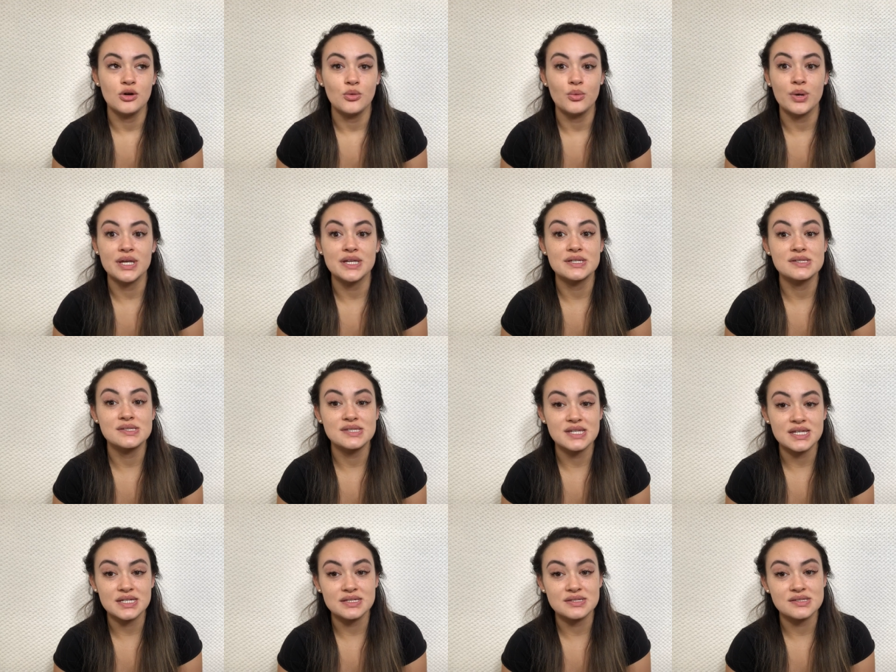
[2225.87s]
week
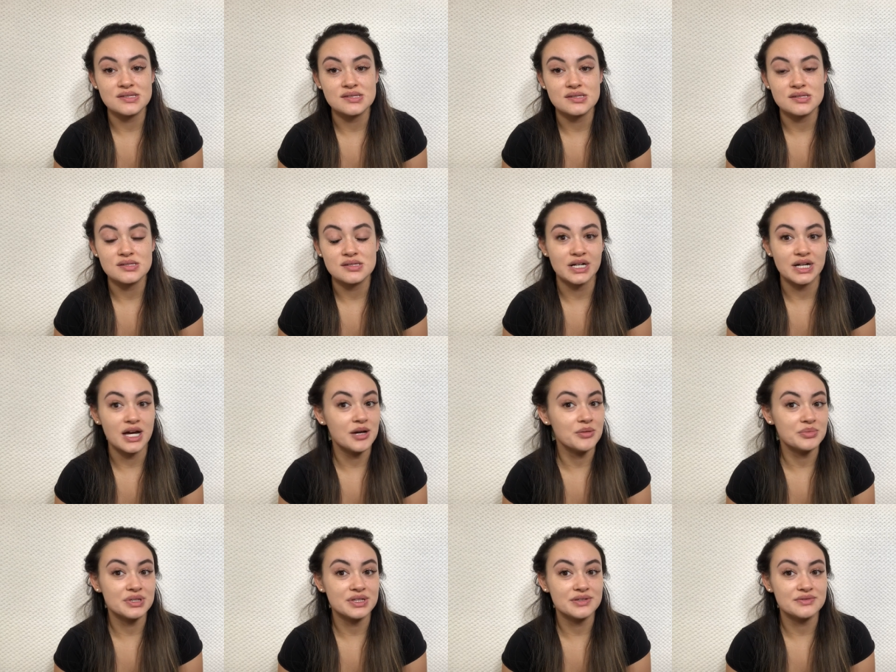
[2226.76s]
six I
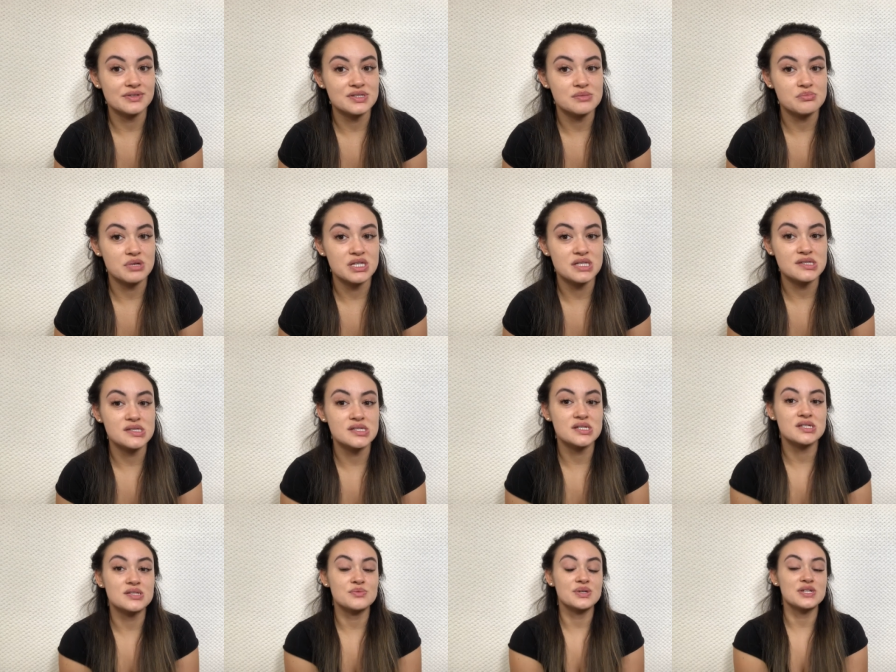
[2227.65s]
can't believe it's been
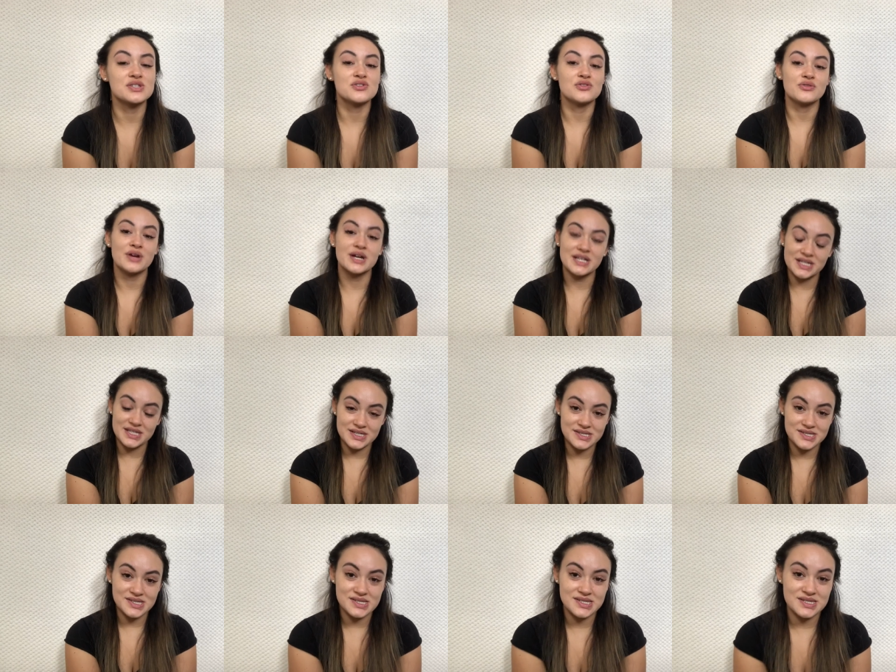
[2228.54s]
six weeks
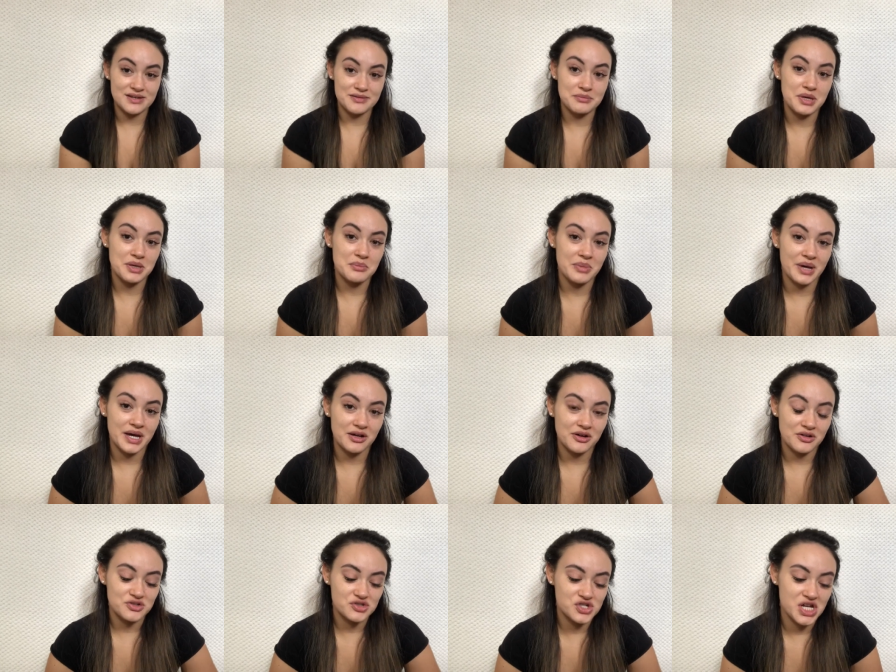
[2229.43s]
already since I've been back
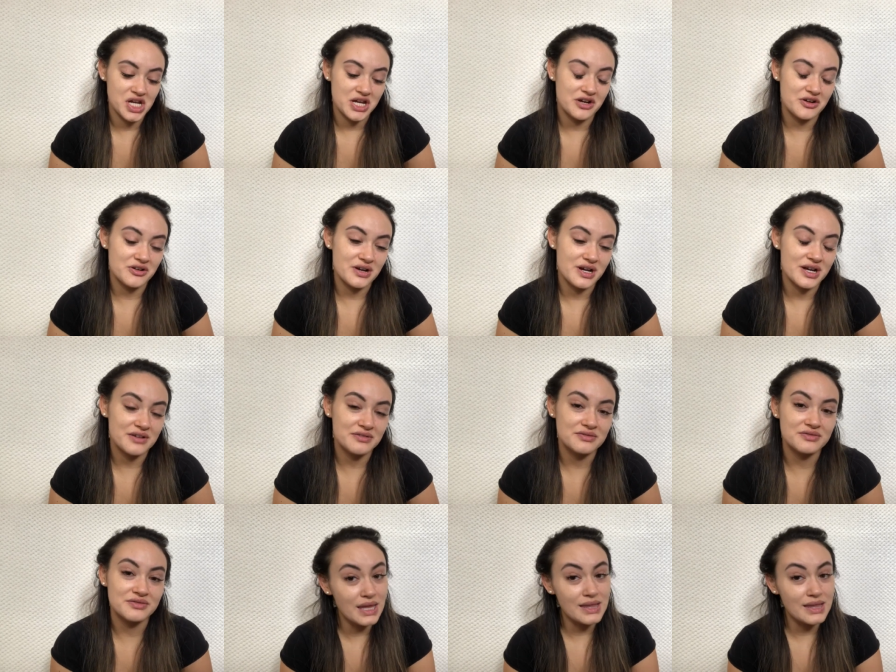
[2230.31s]
on JRF